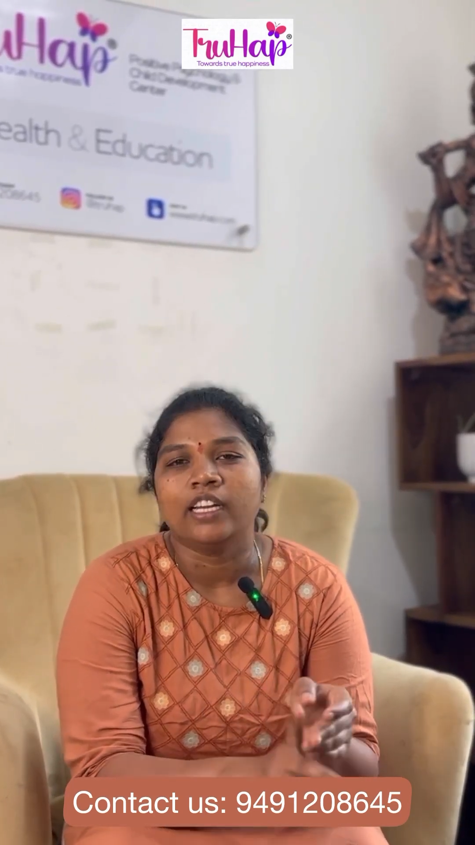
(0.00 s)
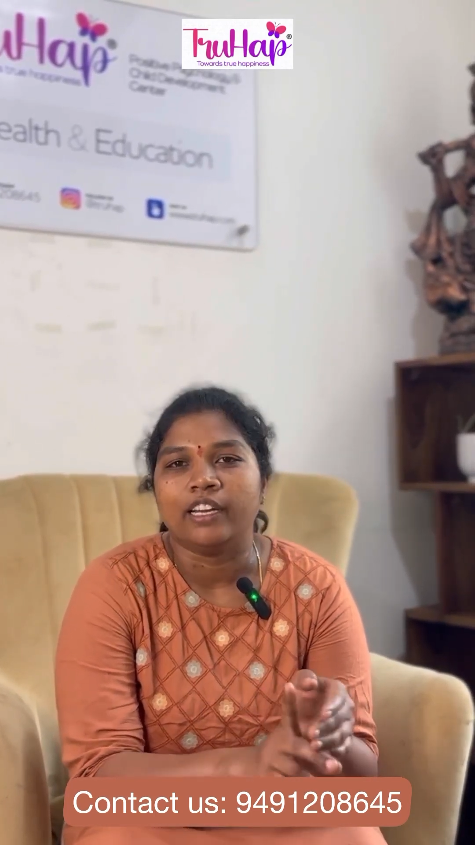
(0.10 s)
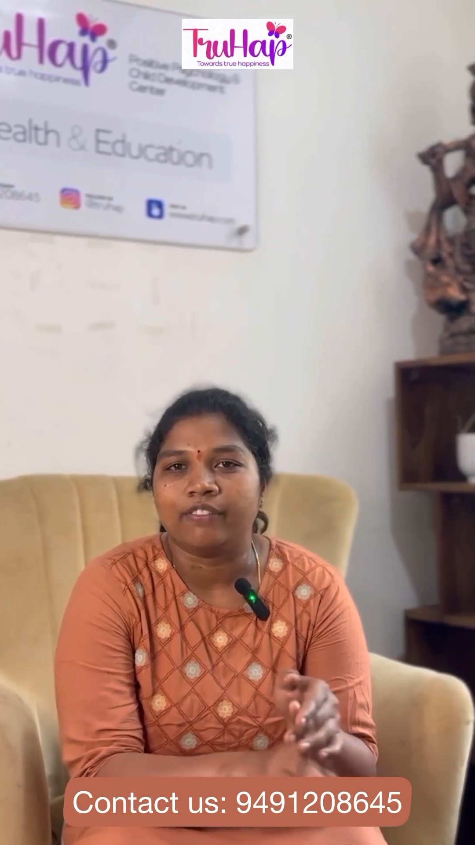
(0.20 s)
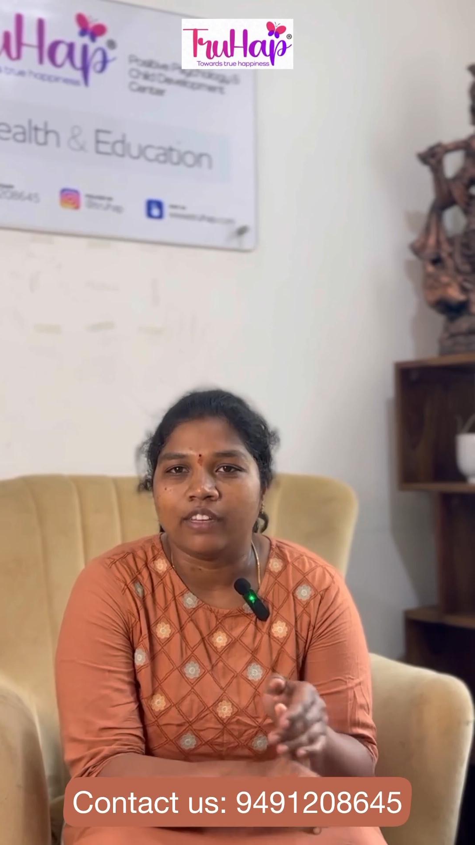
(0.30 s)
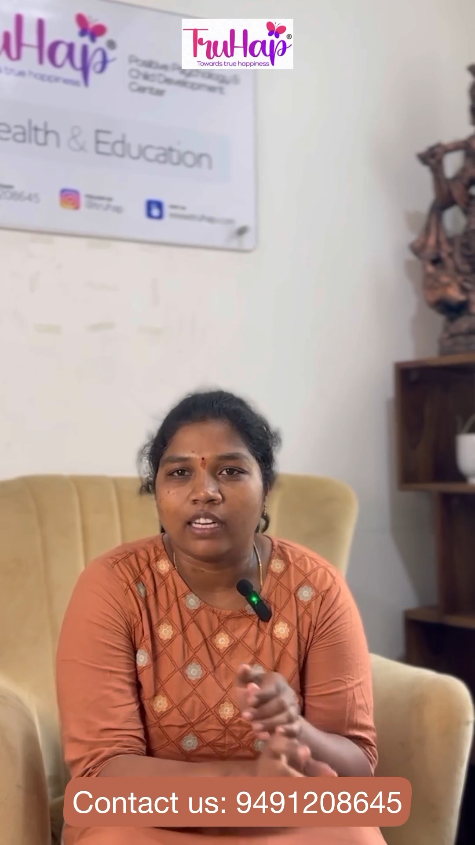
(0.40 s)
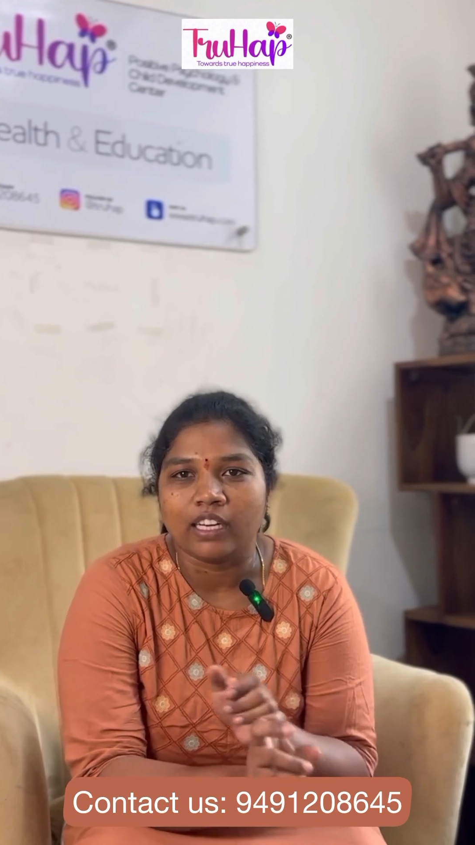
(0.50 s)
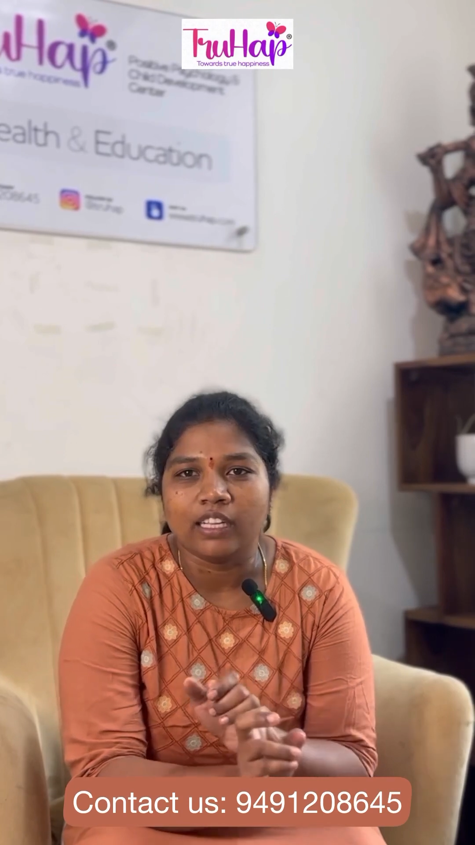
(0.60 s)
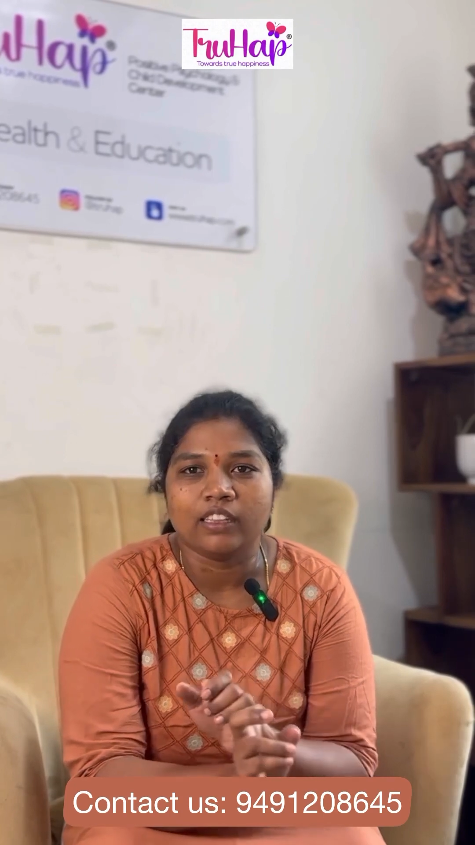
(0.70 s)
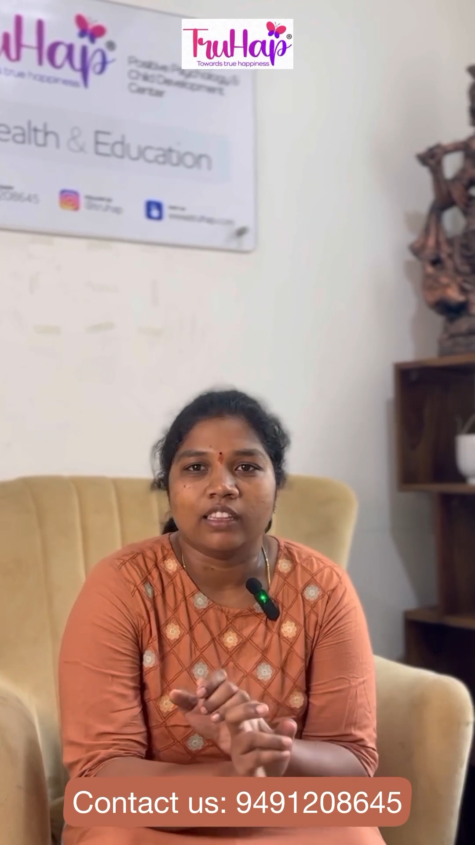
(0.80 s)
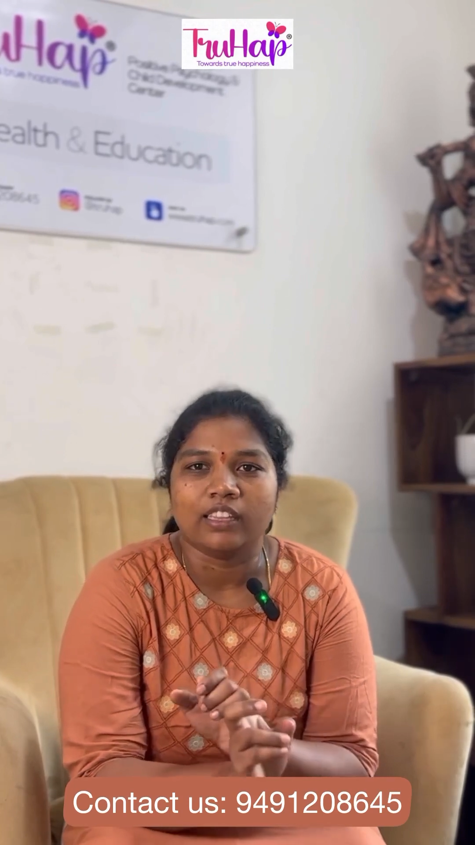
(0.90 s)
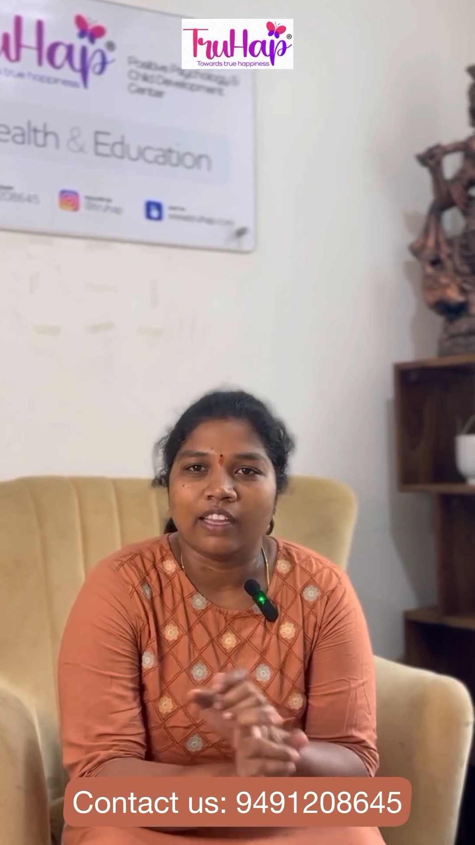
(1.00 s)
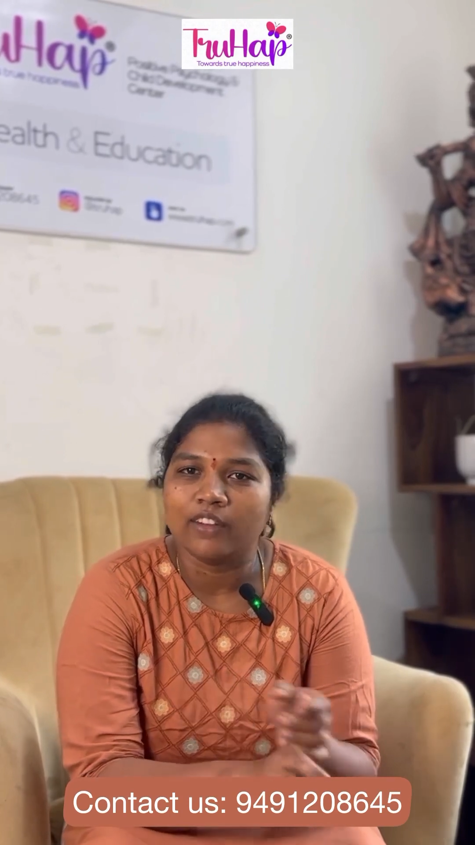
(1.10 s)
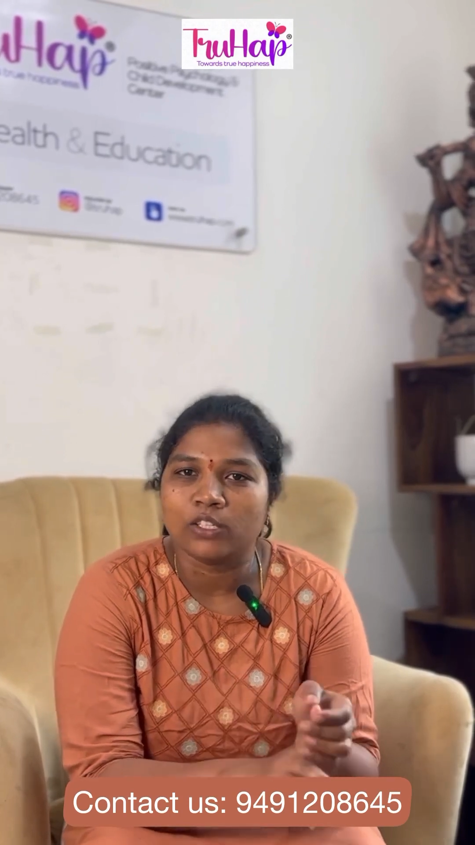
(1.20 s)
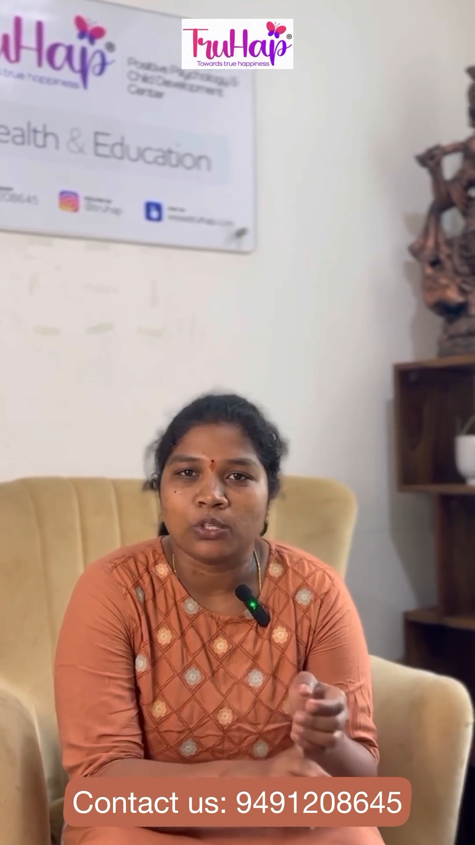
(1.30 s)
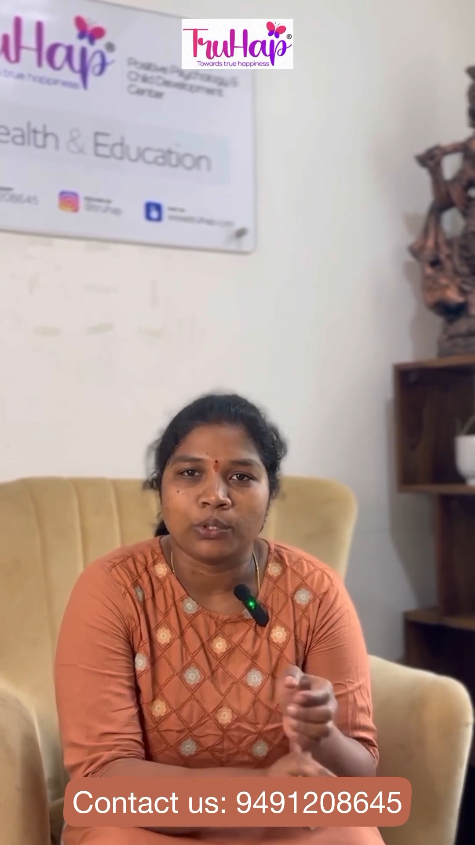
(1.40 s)
Definitely, they
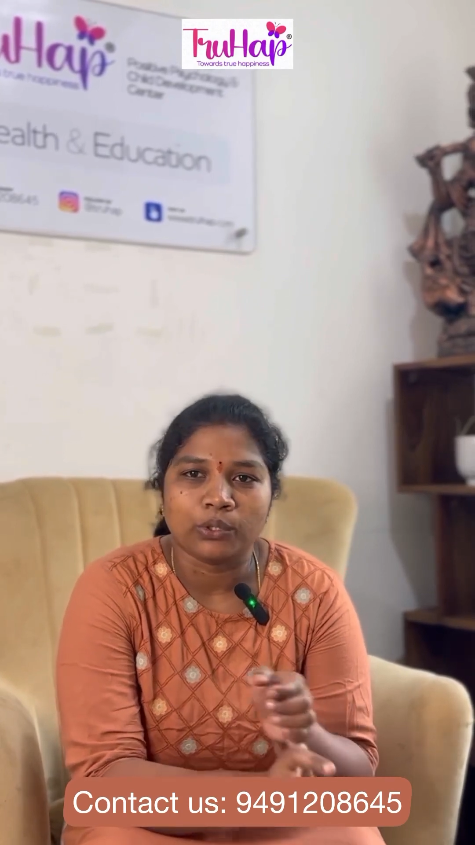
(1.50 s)
will show